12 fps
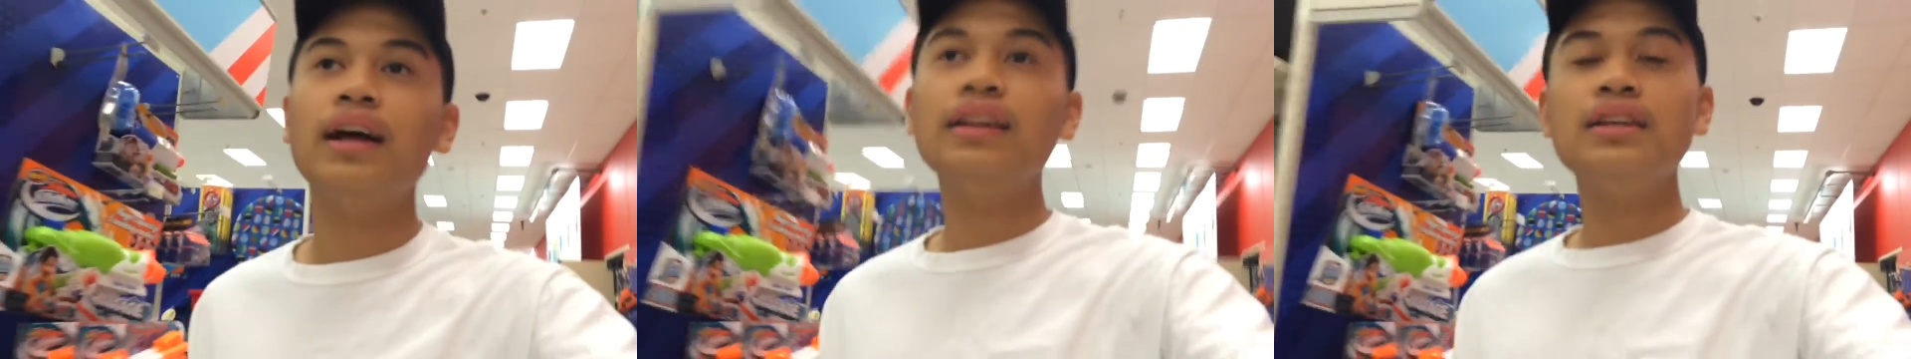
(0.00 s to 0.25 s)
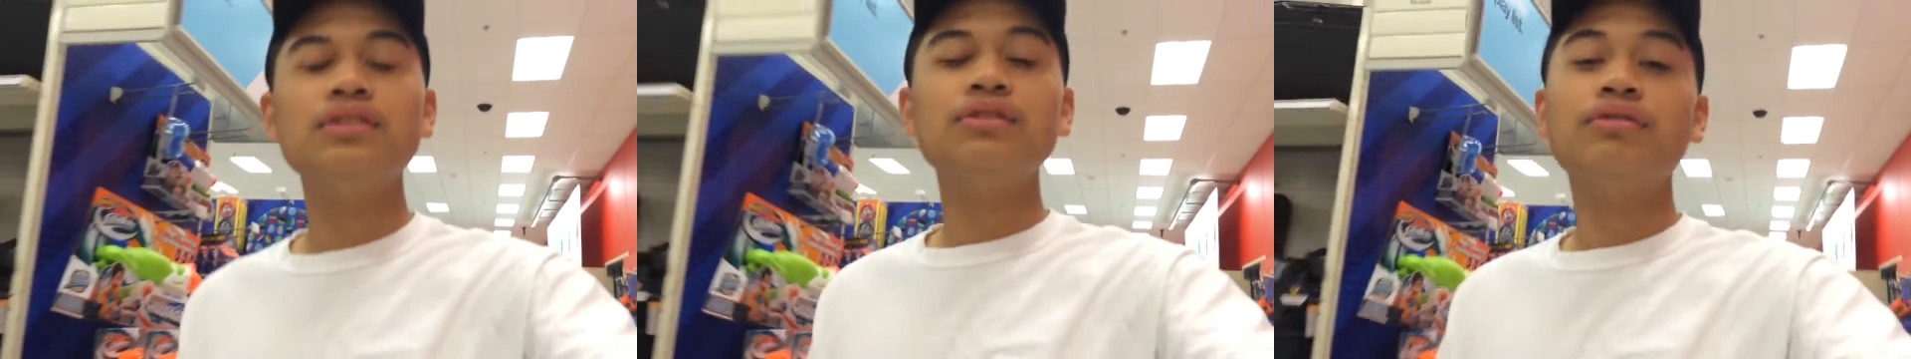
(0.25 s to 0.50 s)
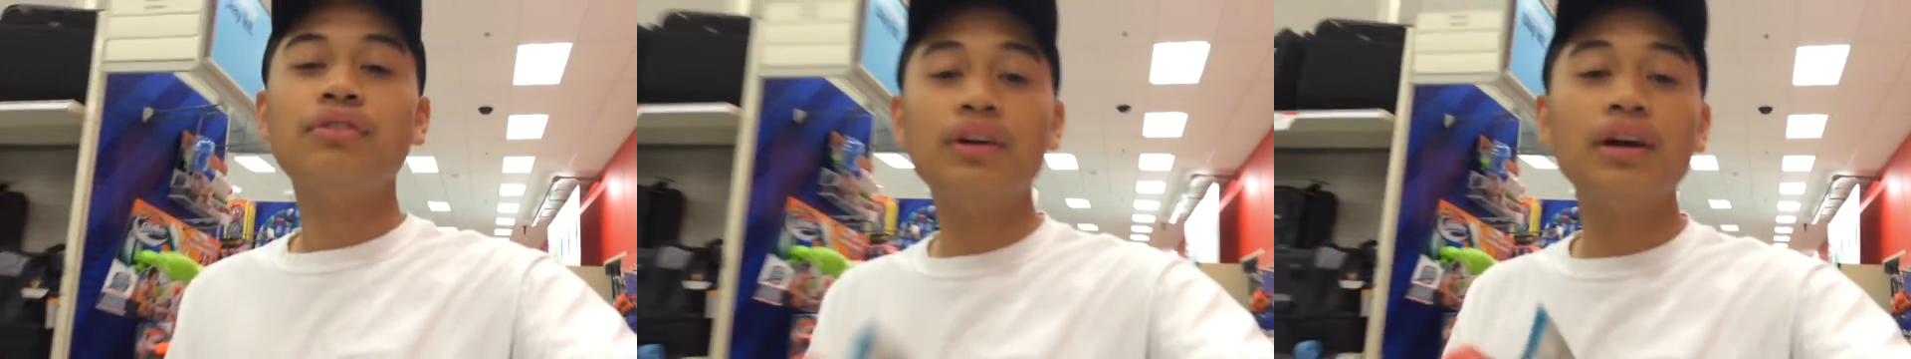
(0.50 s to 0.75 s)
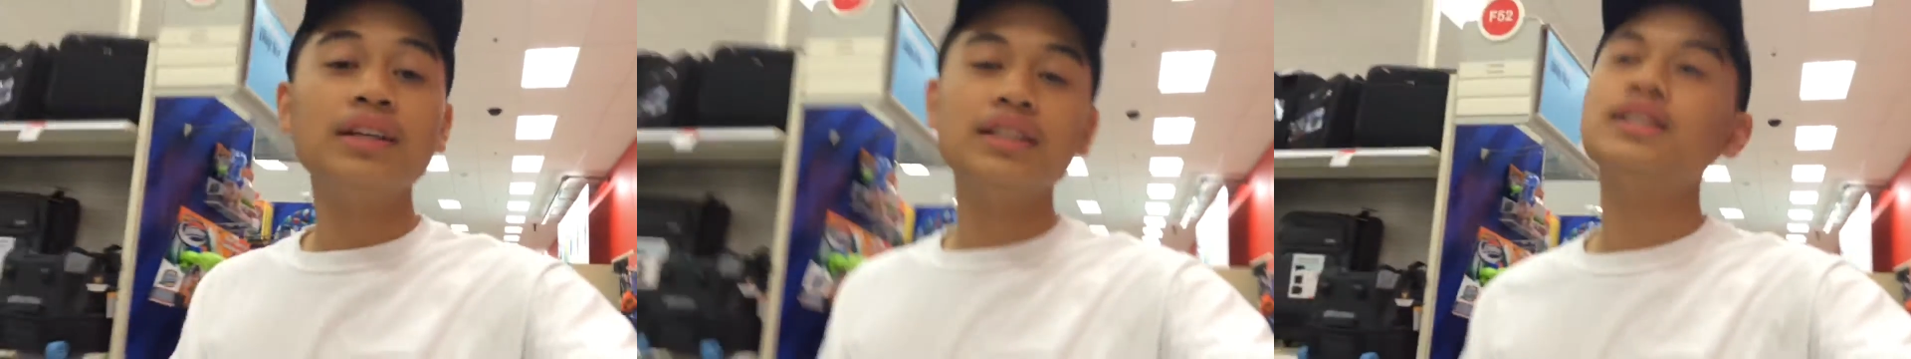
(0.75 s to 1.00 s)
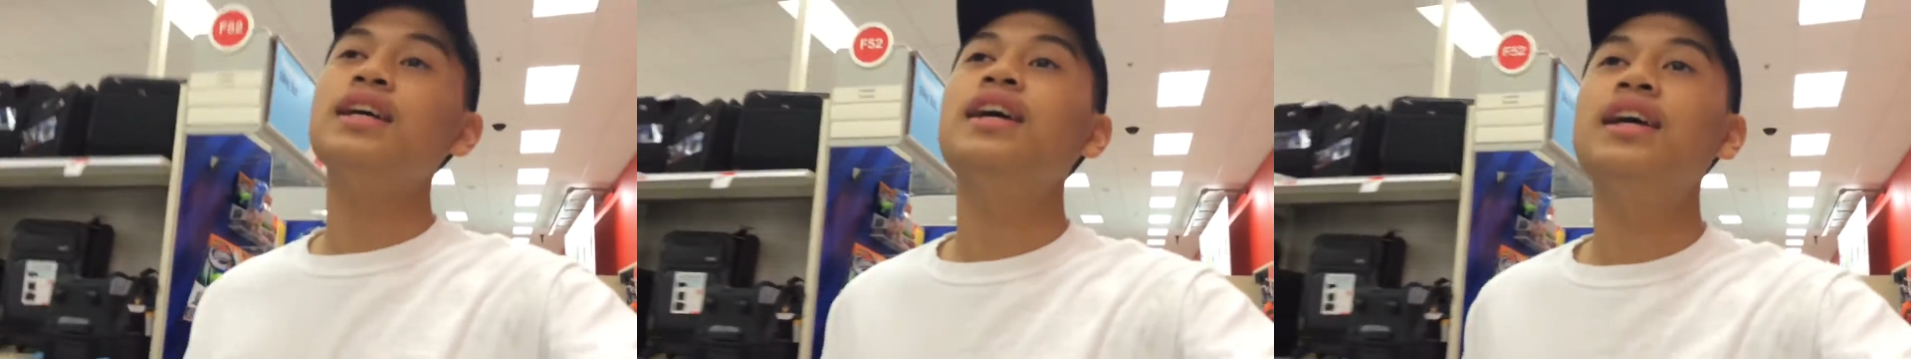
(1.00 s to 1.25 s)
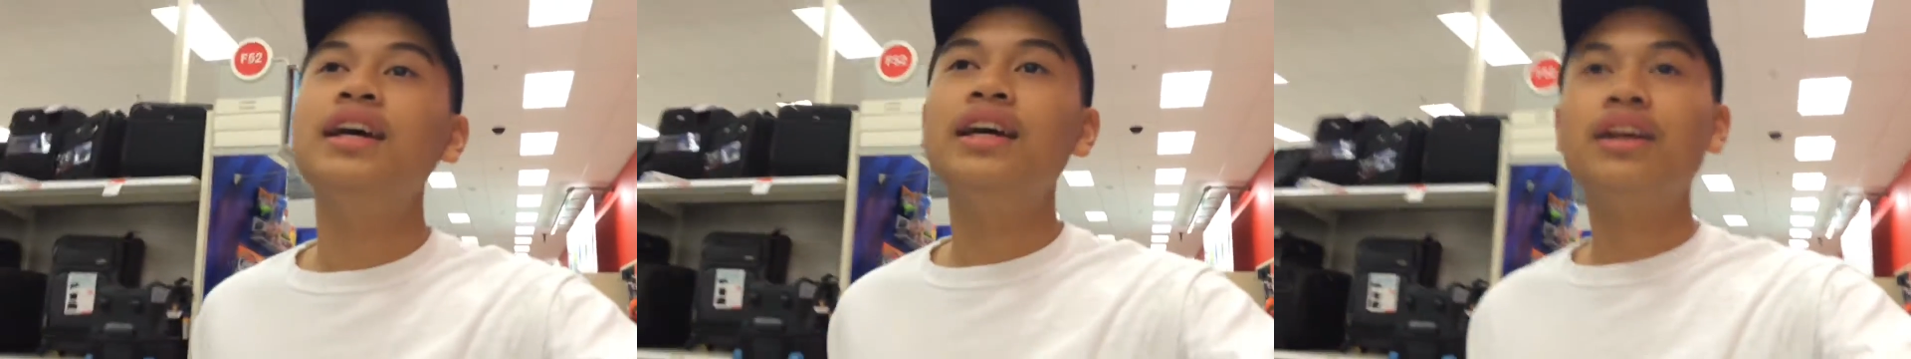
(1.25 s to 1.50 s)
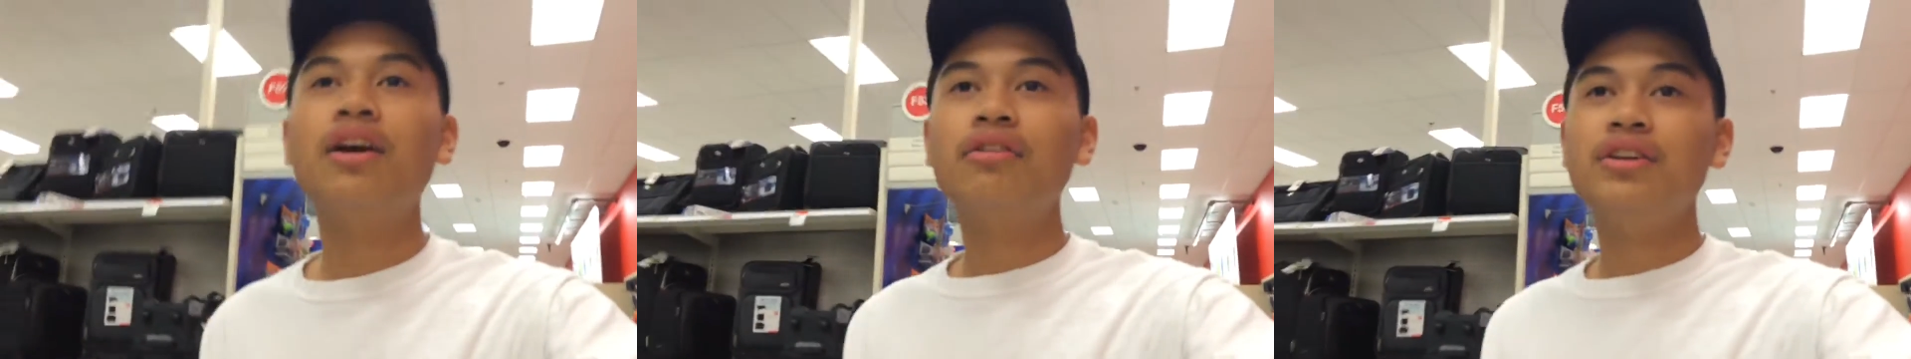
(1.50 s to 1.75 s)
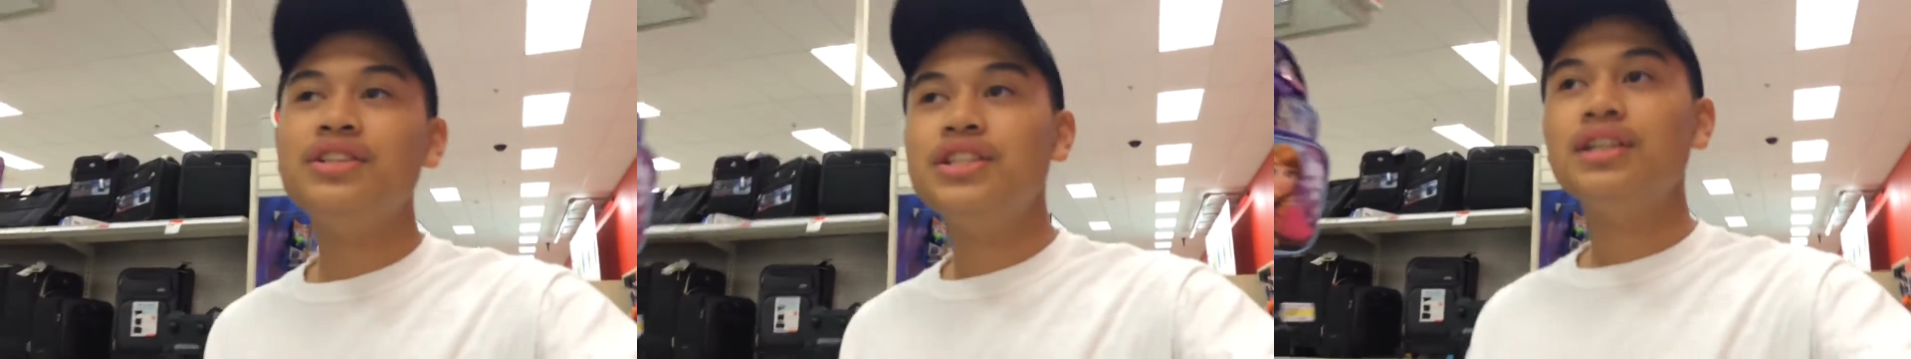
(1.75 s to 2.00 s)
at least for us in our
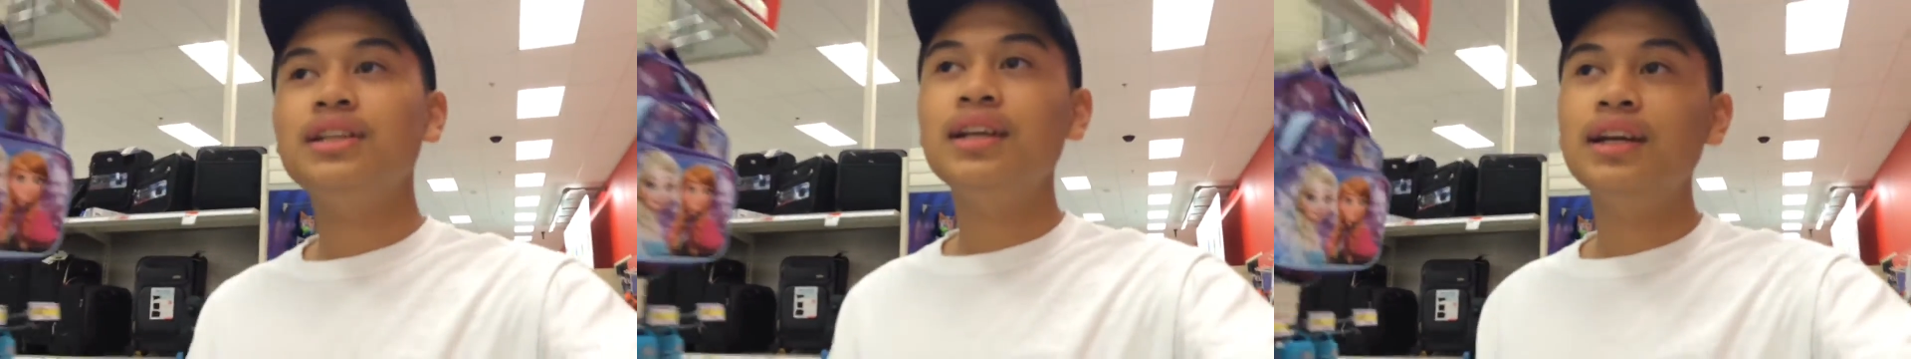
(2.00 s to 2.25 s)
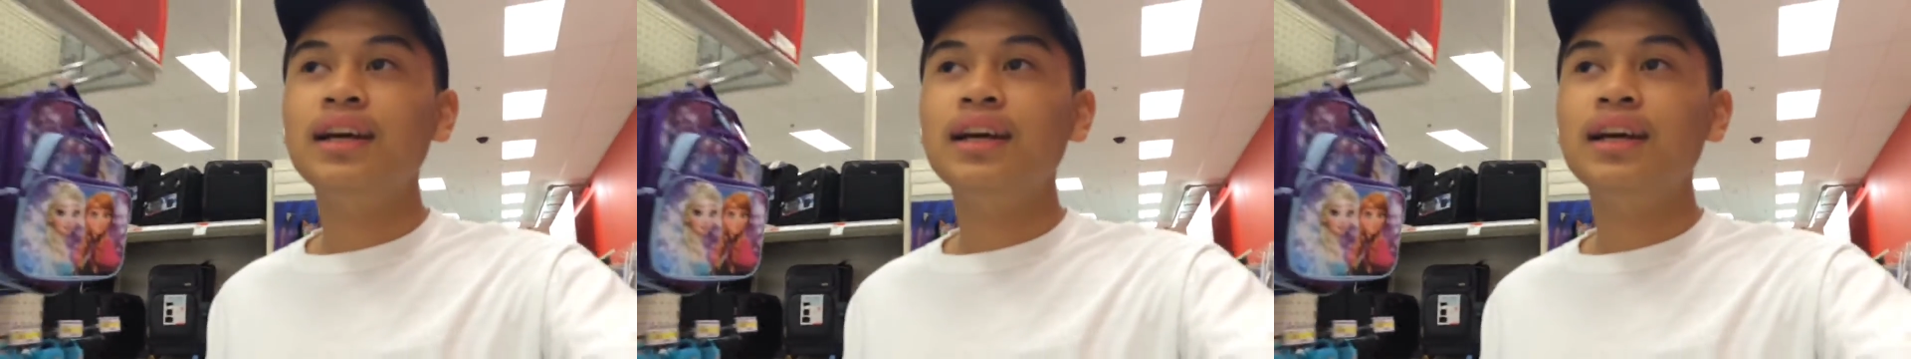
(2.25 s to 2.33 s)
region.